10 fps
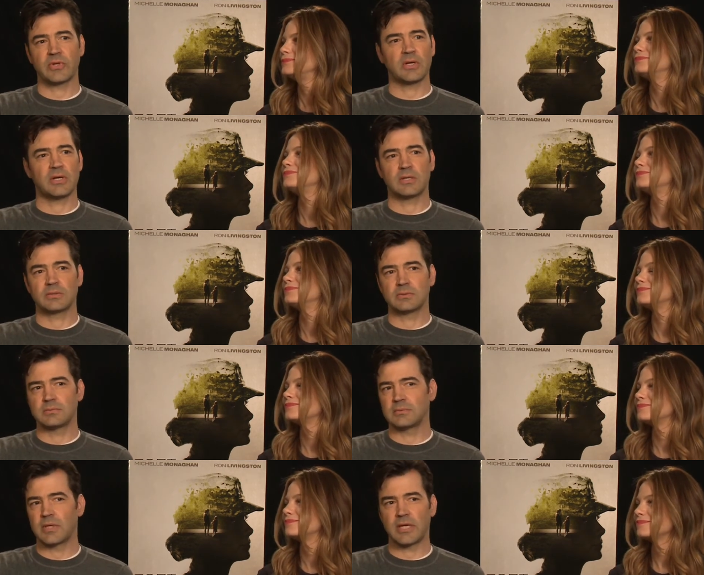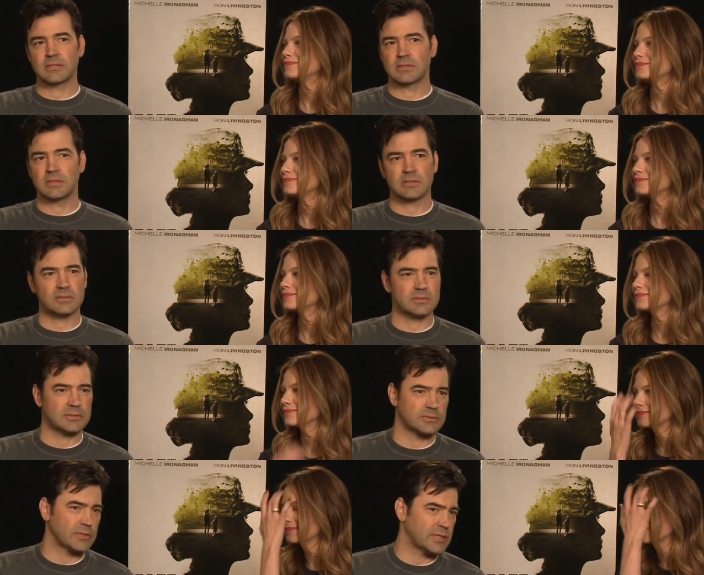Speaker 1: uh, aunts and uncles
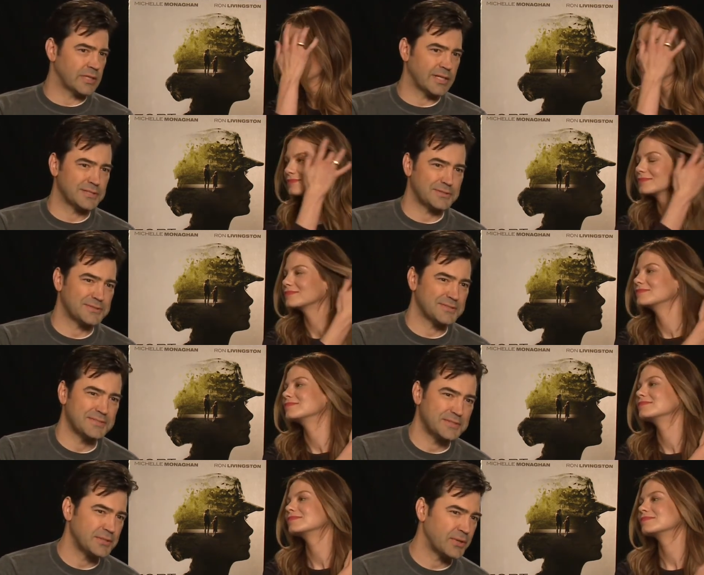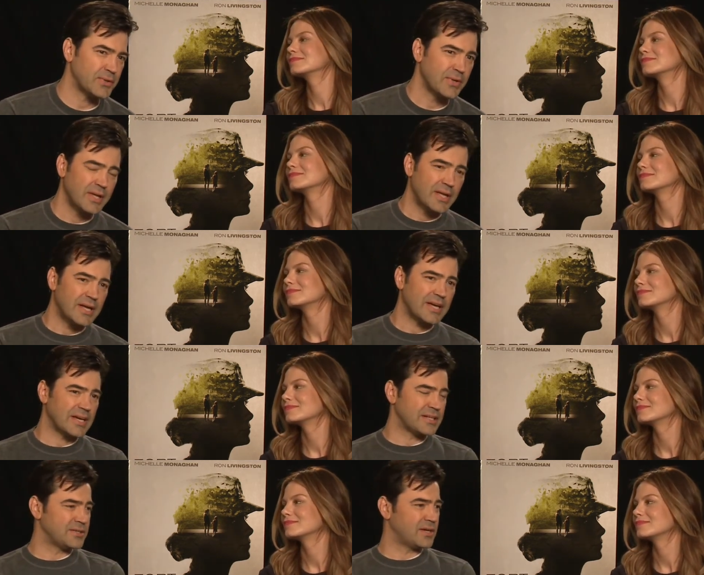and great aunts and you know,
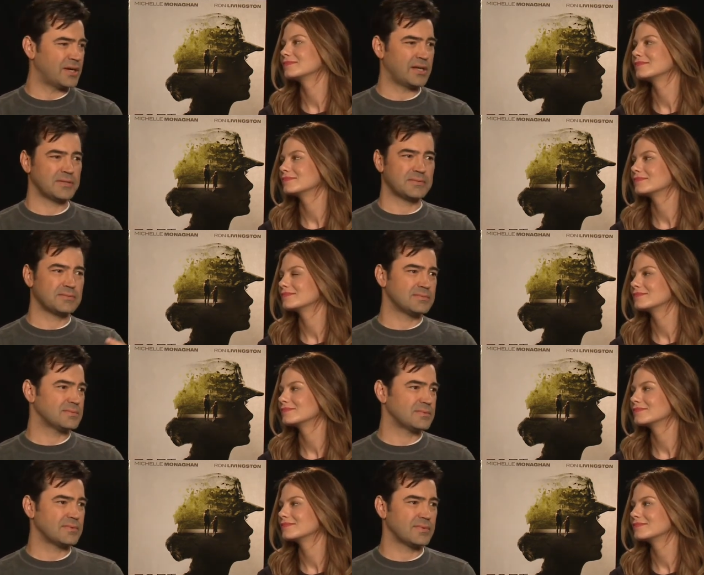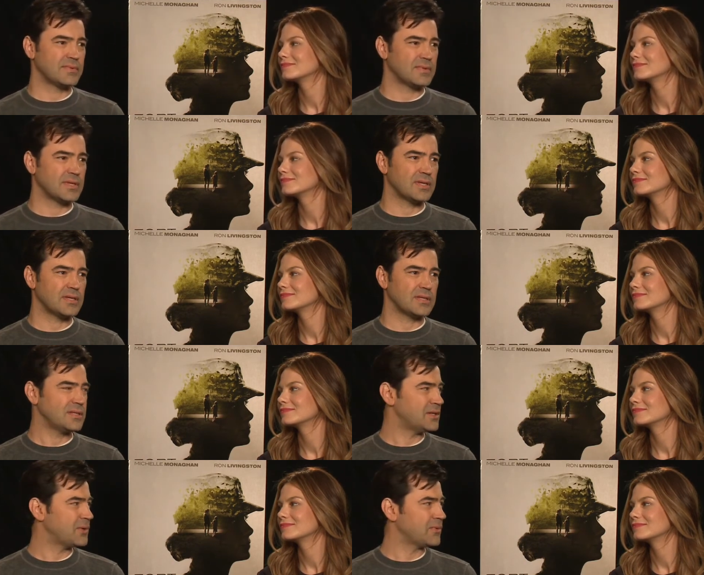and uh,
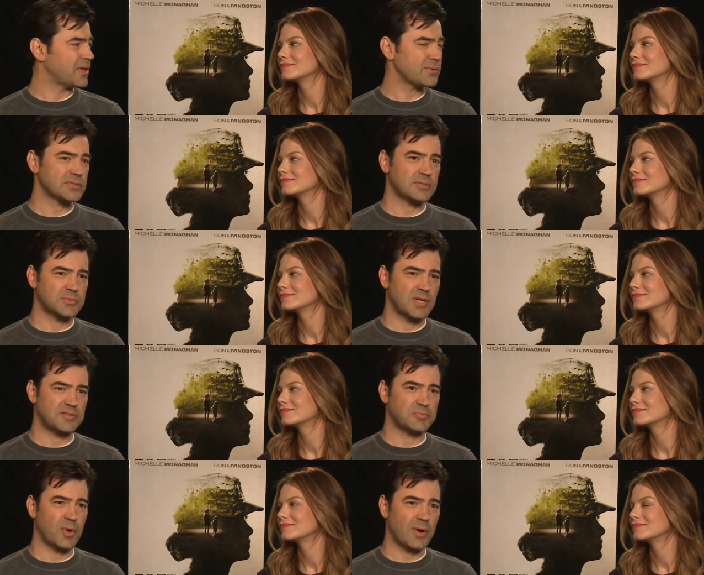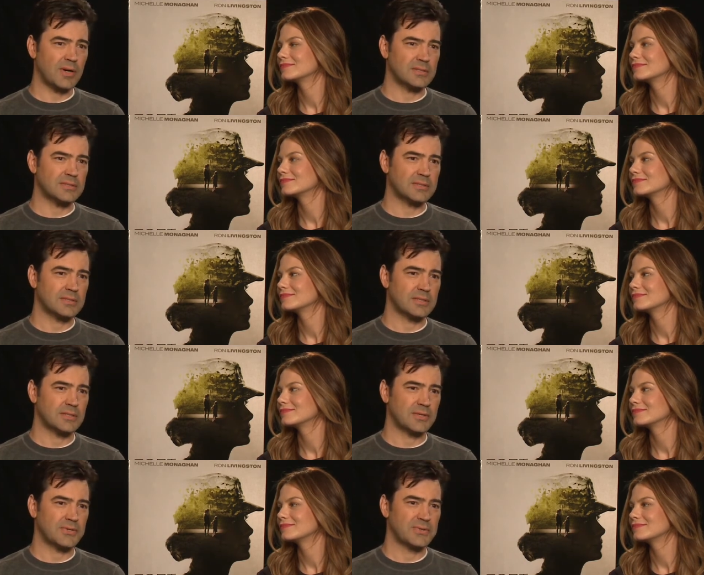you know they were some tough broads.
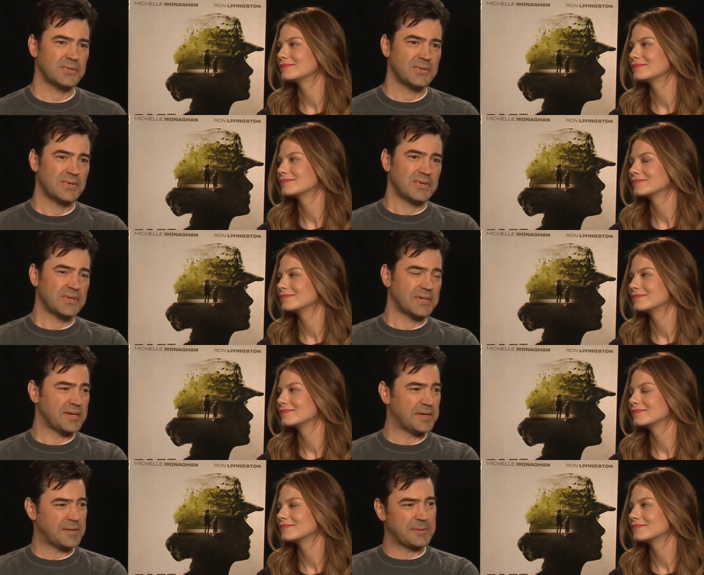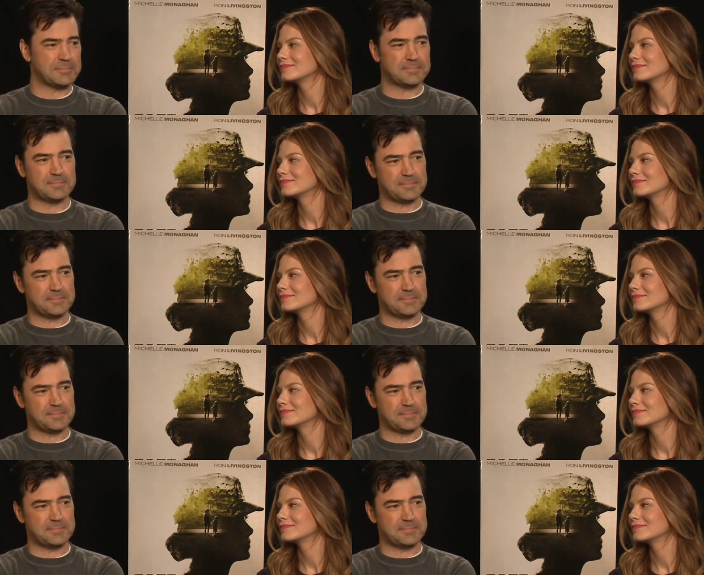You know, um,